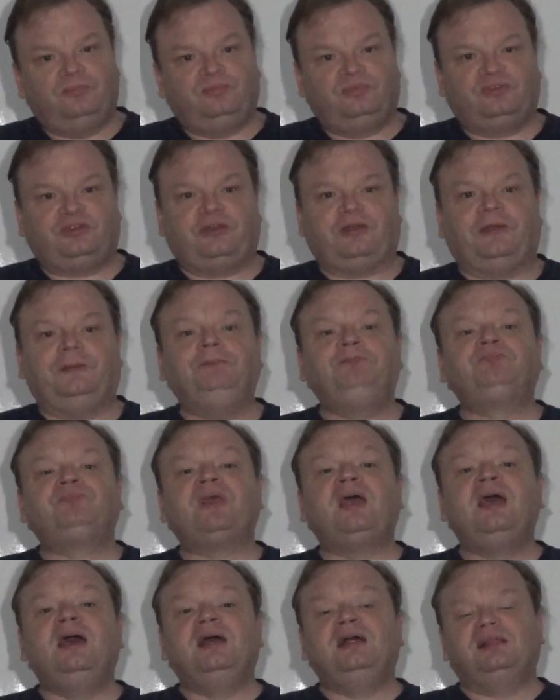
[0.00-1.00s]
Sorry.
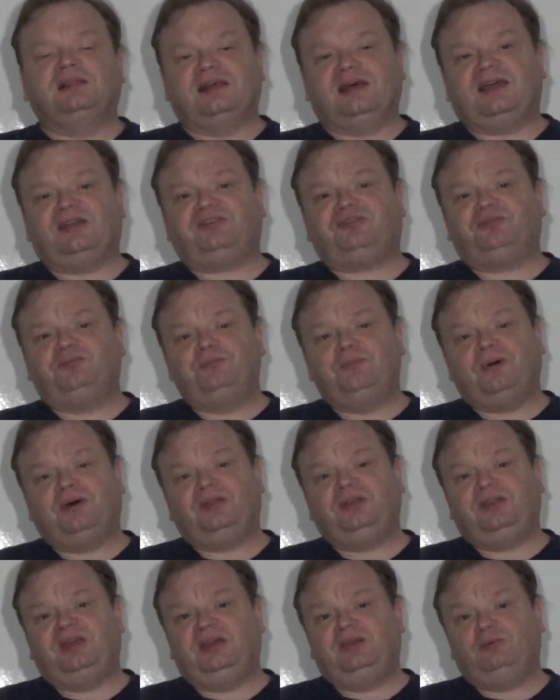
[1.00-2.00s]
Last
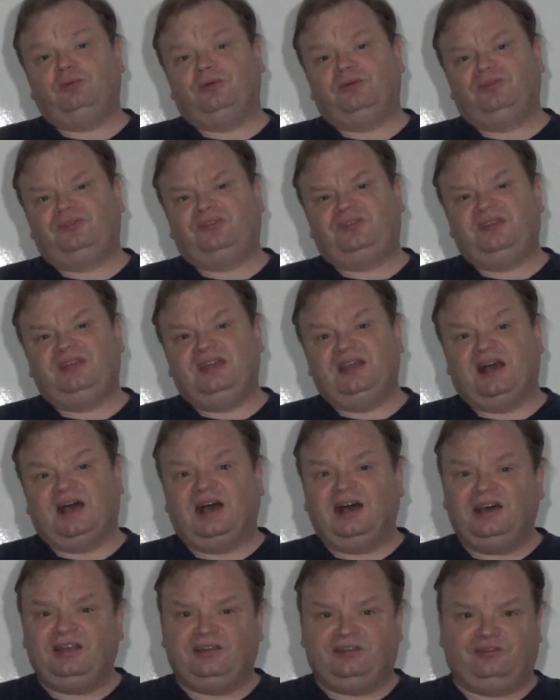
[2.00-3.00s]
Monday was the
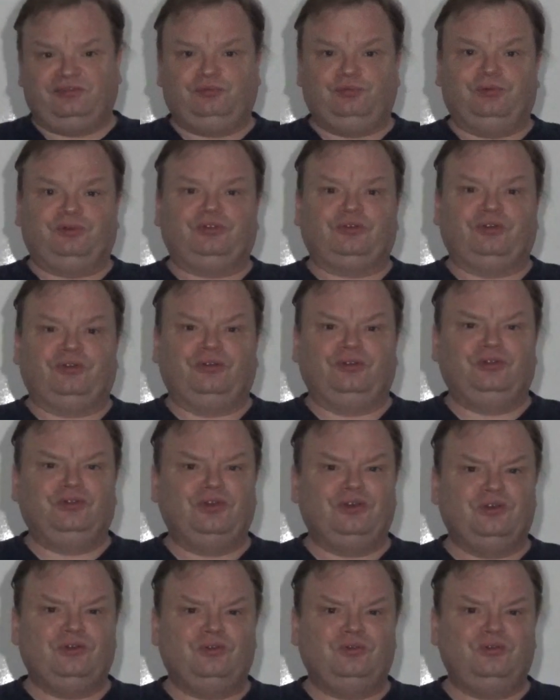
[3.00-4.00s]
oddest return,
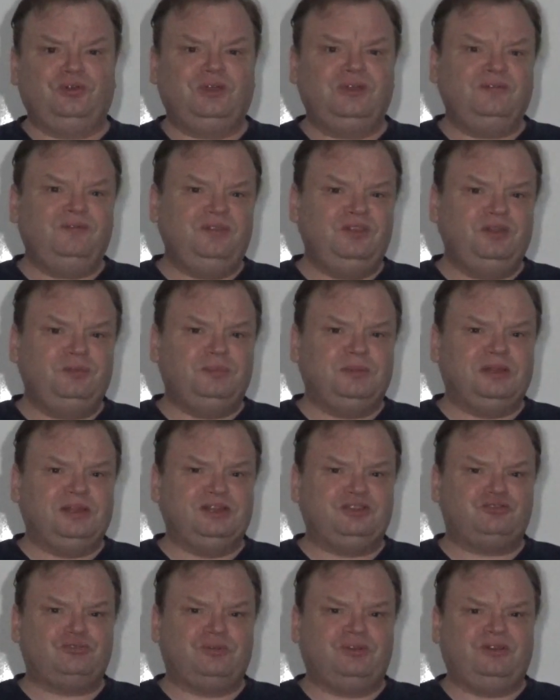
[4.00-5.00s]
though given the
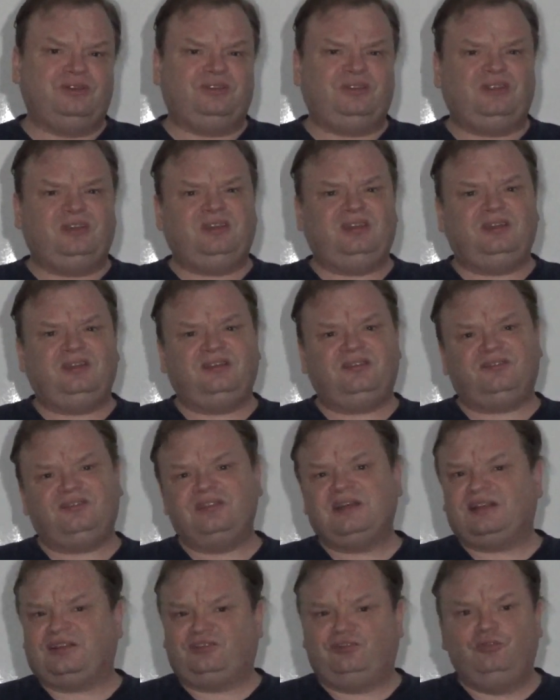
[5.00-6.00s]
belligerent, it's
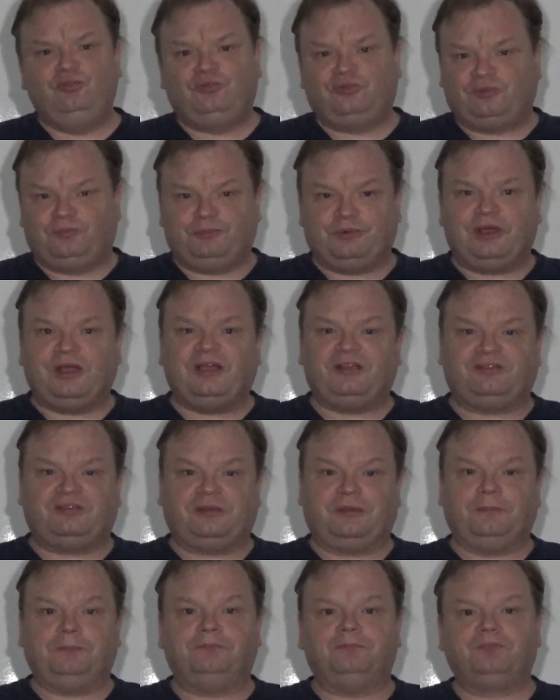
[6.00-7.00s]
not too
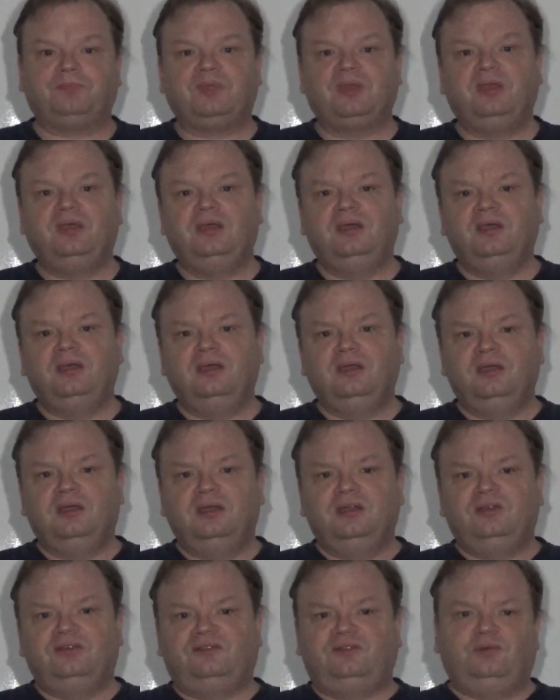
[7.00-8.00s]
surprising.
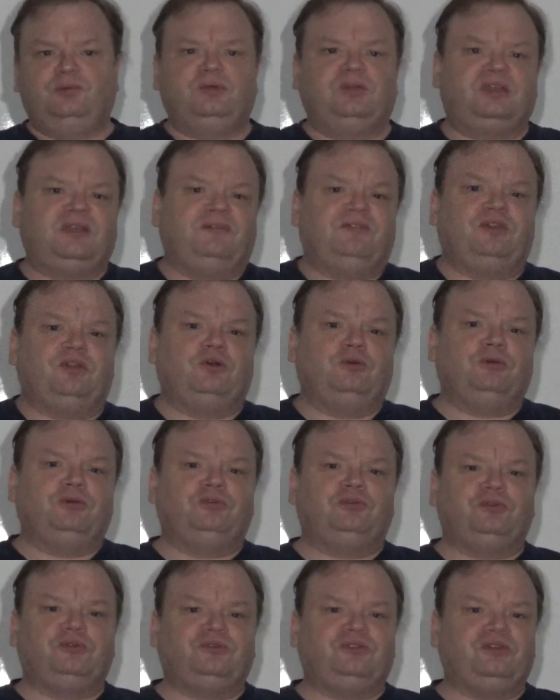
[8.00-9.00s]
Soon Kevin
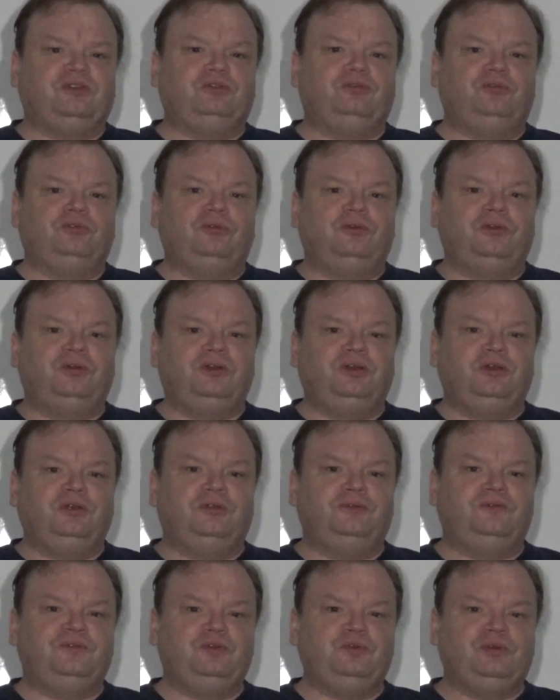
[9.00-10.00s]
Owens was in,
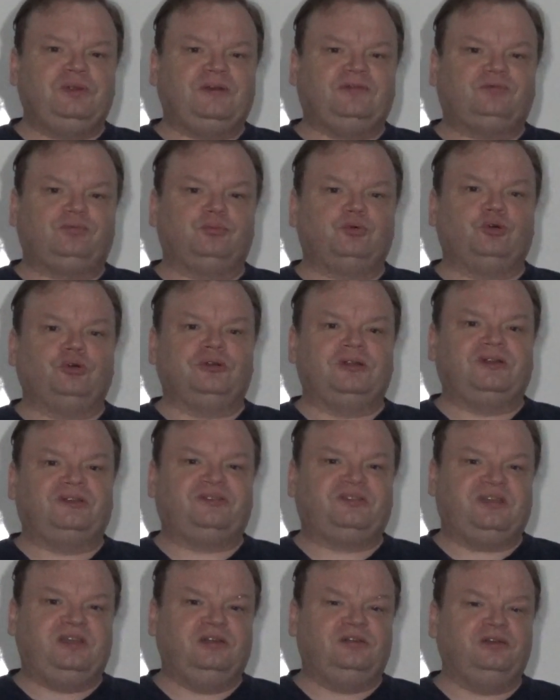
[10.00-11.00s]
interviewed after more or
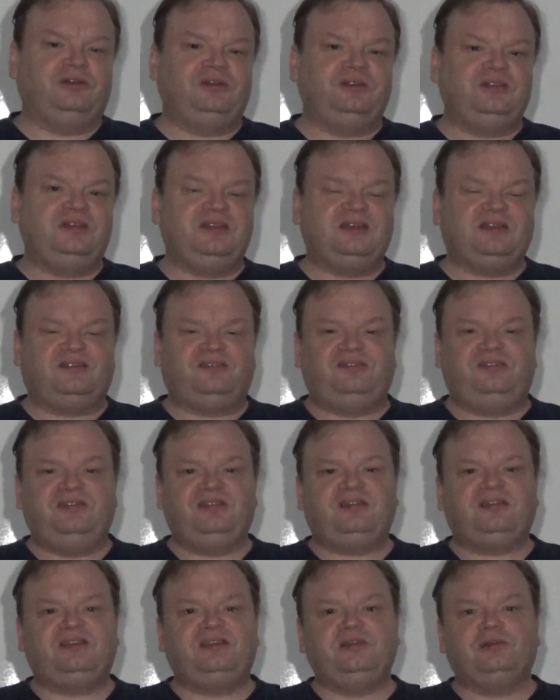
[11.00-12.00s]
less killing the
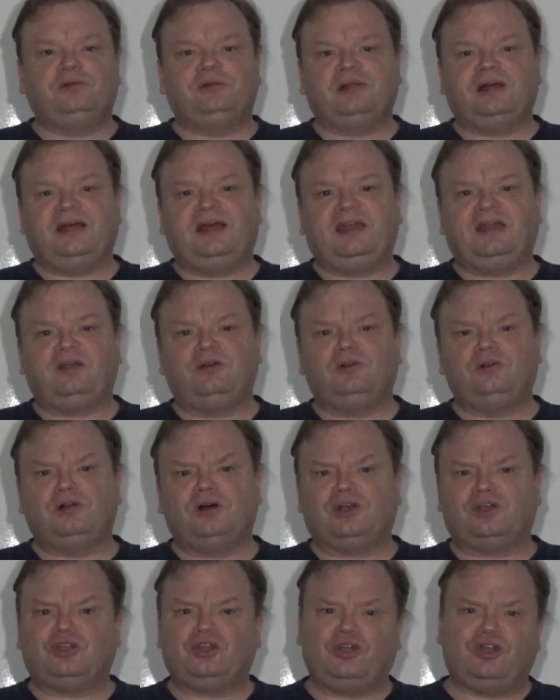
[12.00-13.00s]
Ezekiel angle,
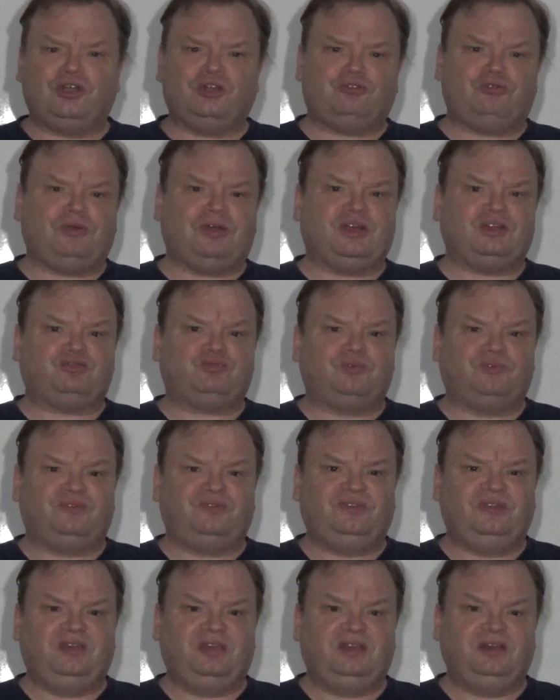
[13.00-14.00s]
a car crash was
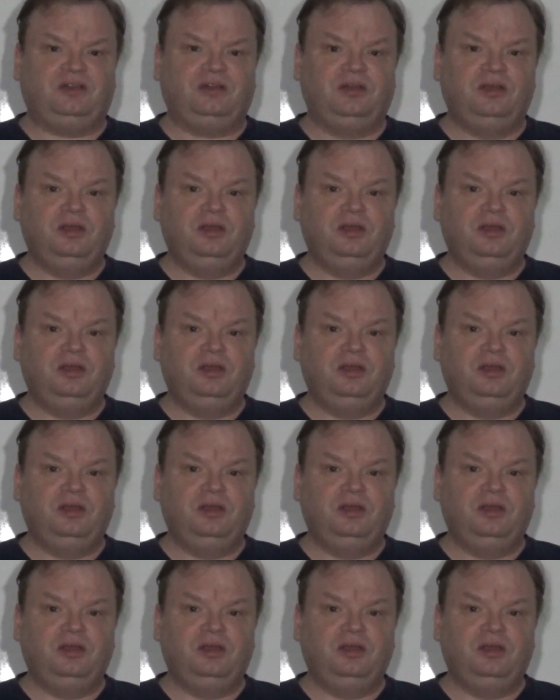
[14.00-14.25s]
seen.